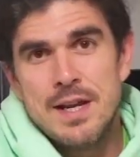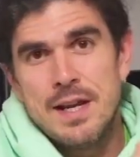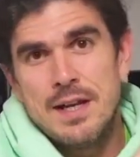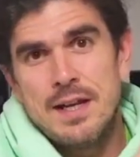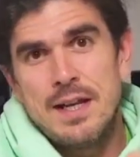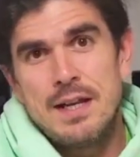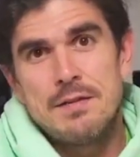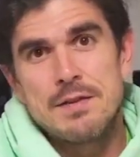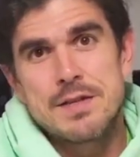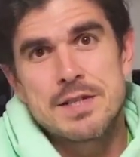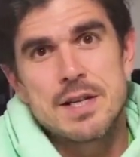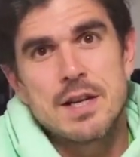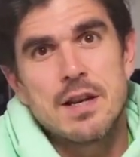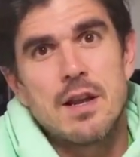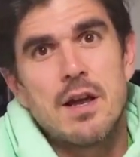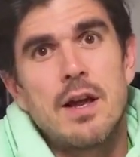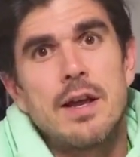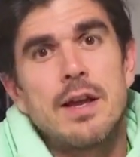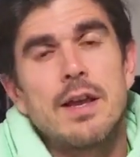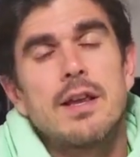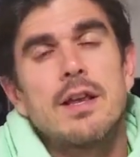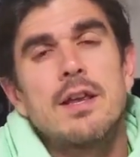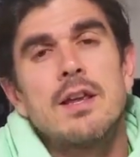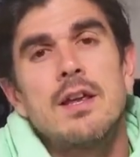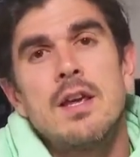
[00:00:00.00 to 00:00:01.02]
leave us a
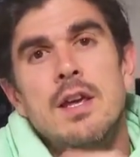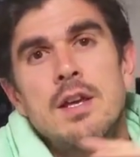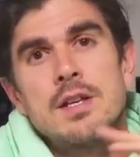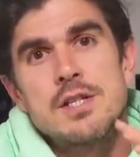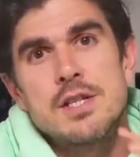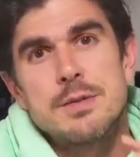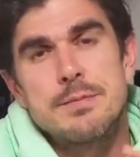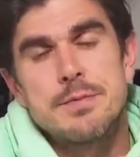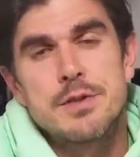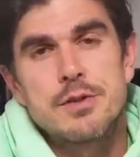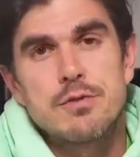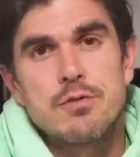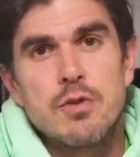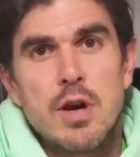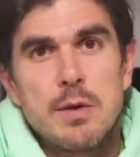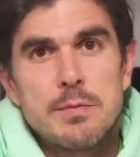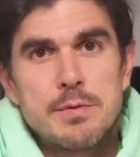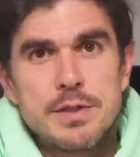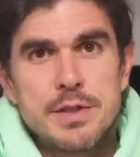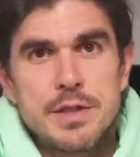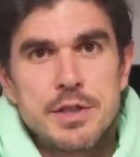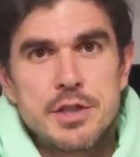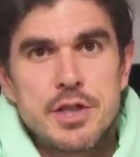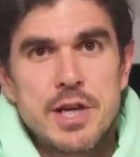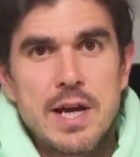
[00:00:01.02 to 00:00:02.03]
like, subscribe
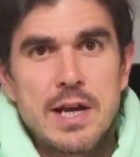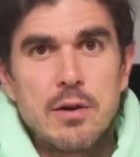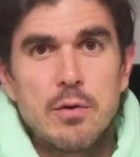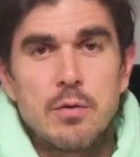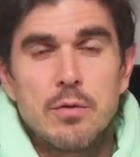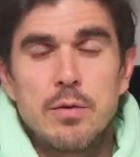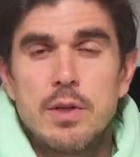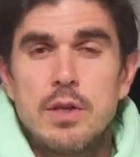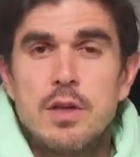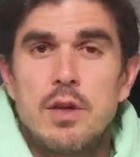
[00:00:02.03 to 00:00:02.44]
to the channel.